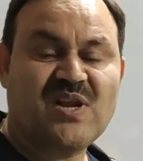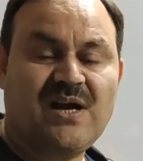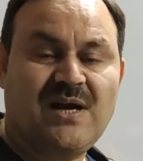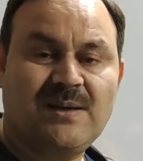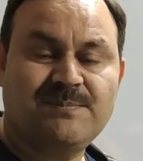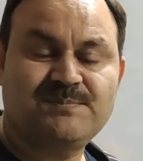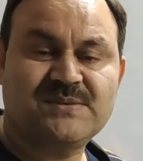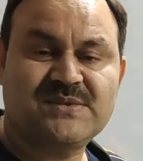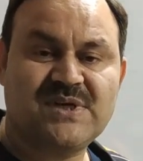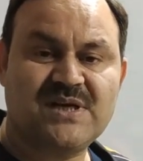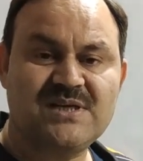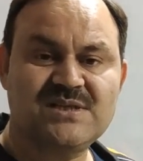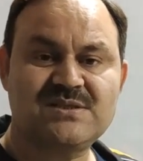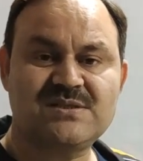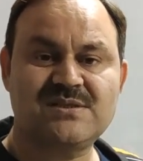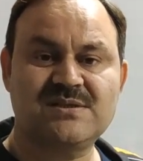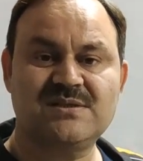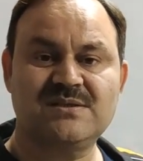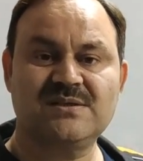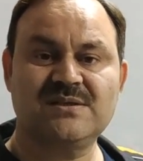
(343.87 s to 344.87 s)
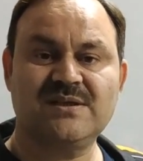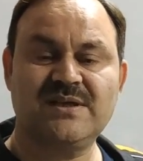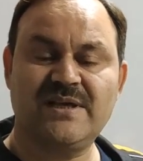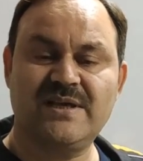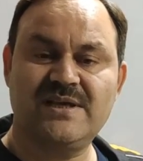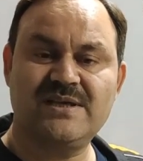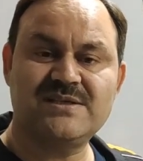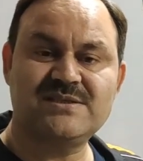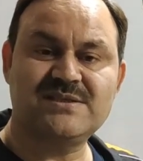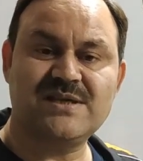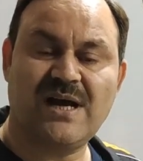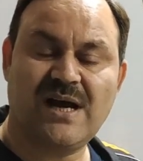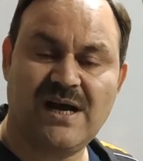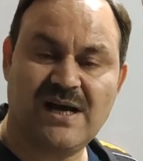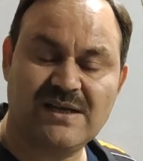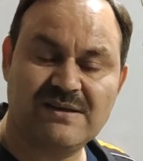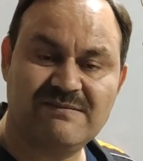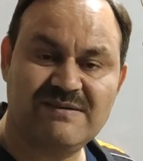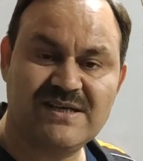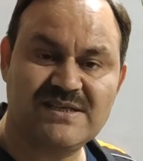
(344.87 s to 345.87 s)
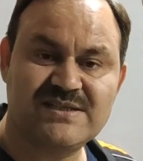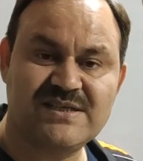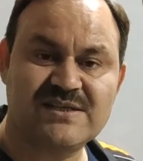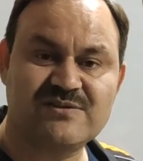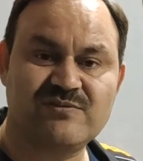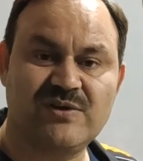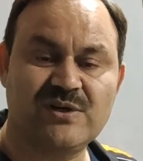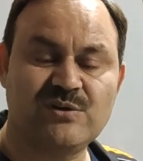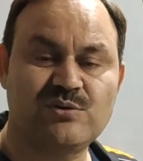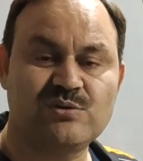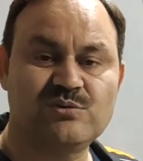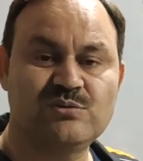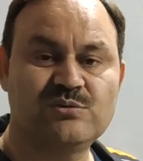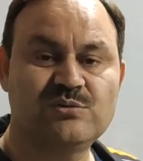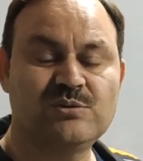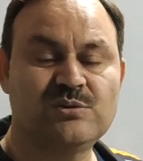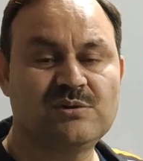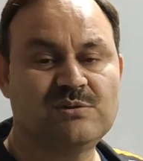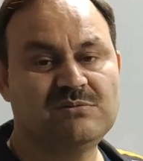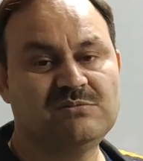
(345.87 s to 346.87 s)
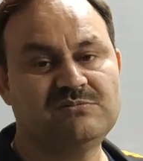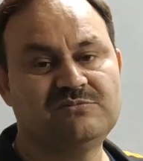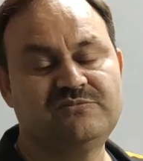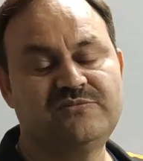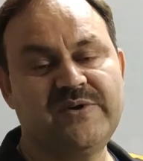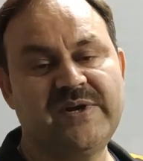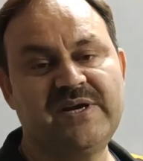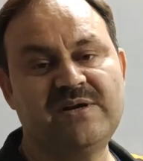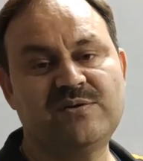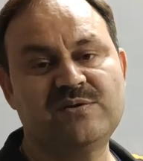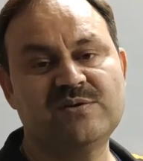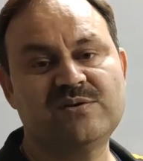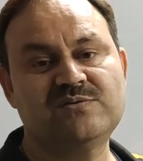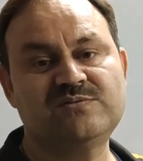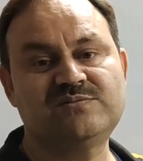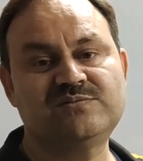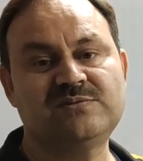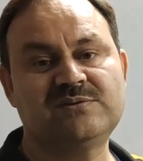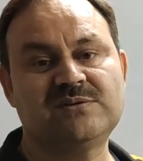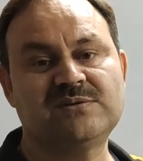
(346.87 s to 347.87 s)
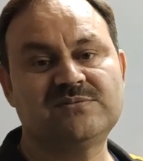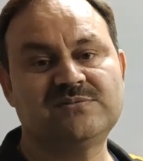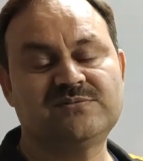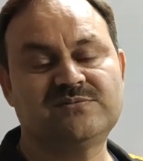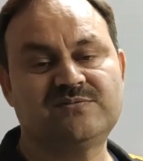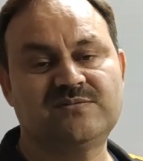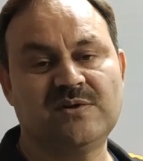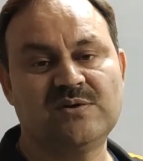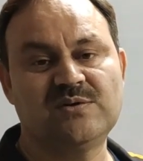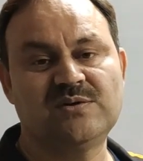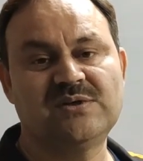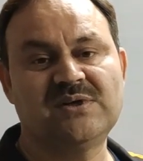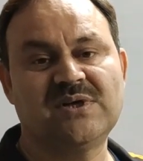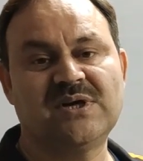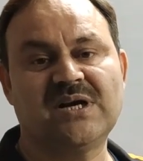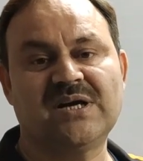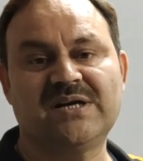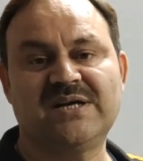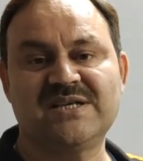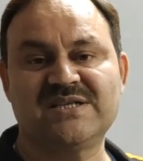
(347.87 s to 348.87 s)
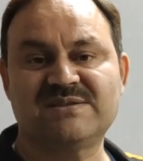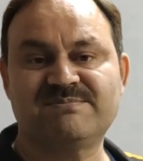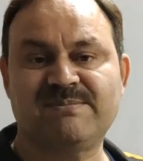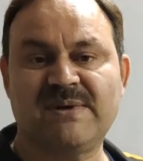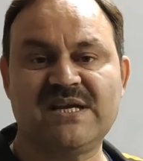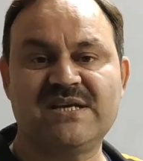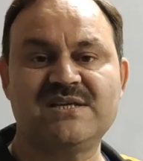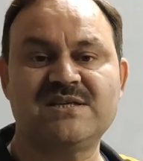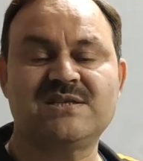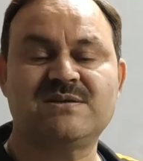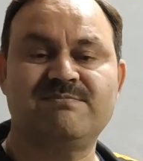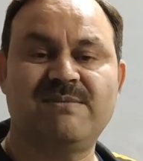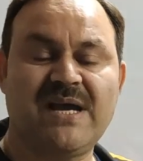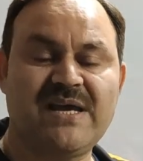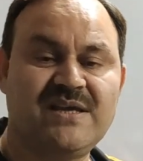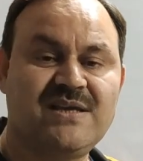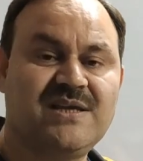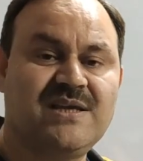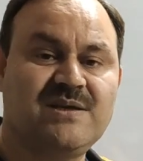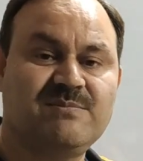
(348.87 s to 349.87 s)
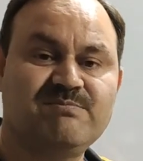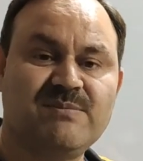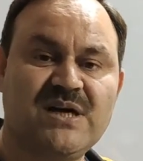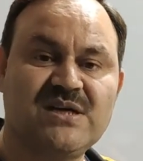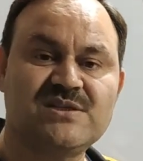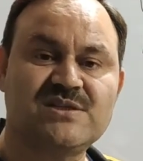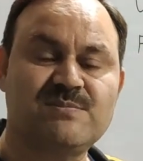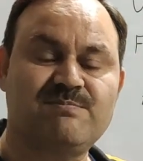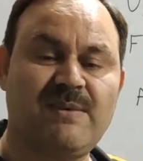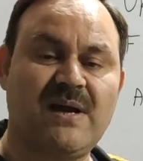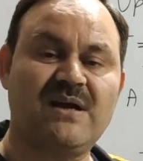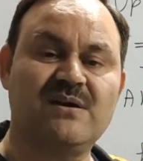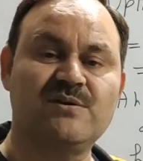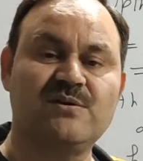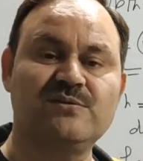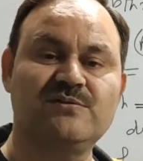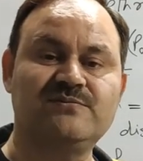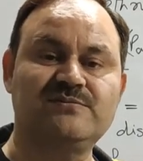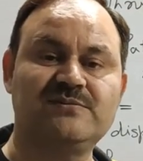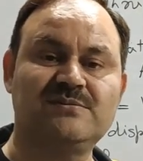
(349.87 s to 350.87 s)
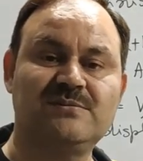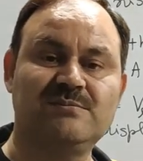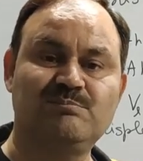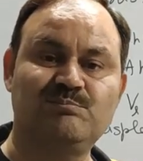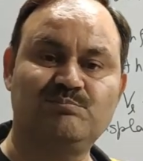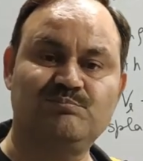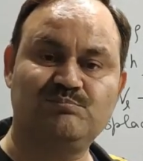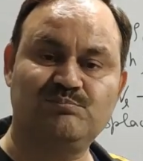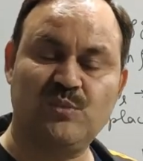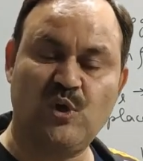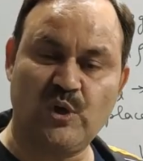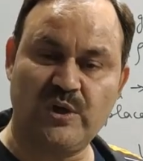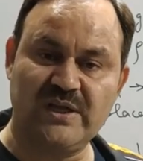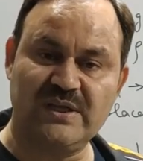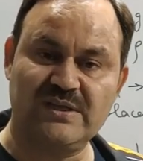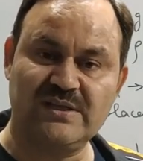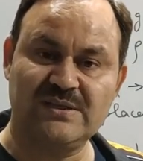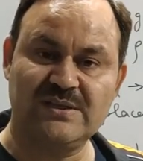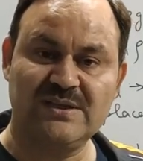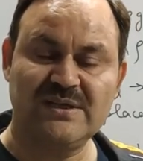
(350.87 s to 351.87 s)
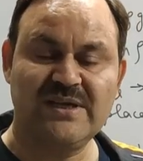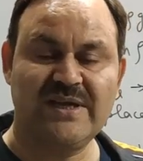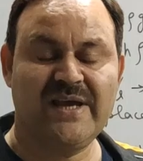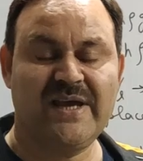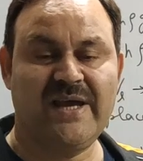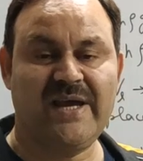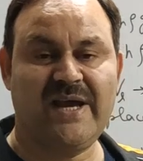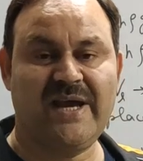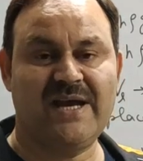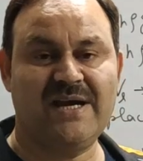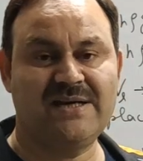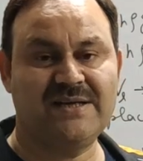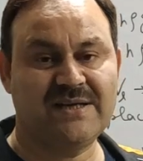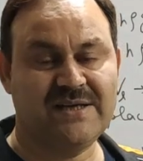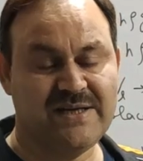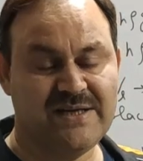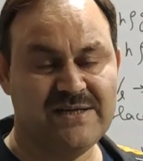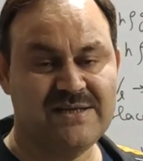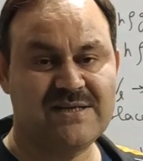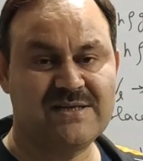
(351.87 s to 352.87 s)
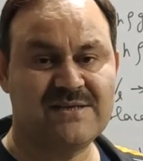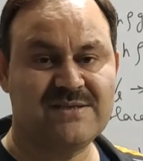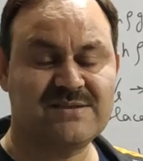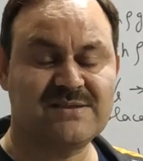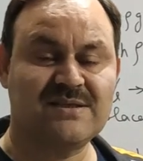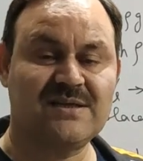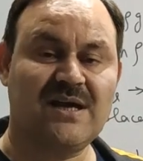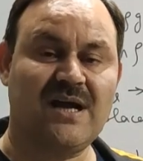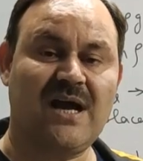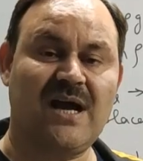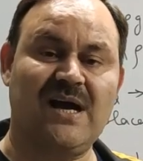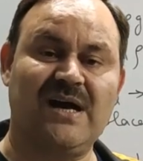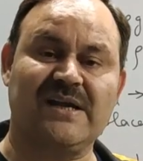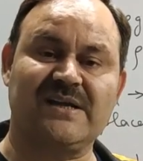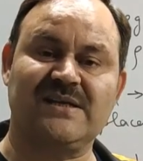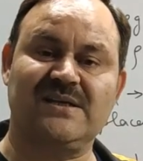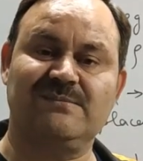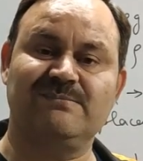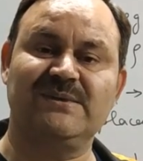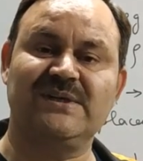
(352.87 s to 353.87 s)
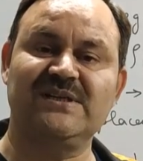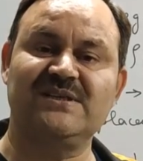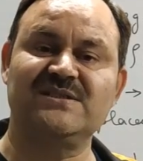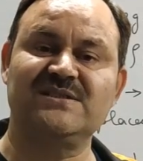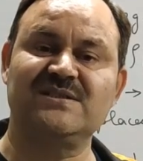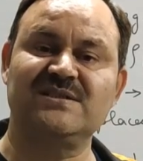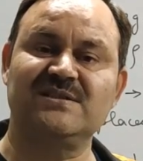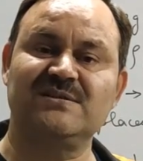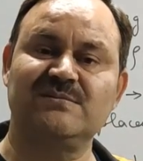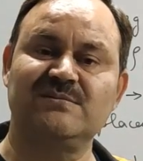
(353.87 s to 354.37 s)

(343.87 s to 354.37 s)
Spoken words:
upthrust is always equal to weight of fluid displaced by immersed part of body, and it is Archimedes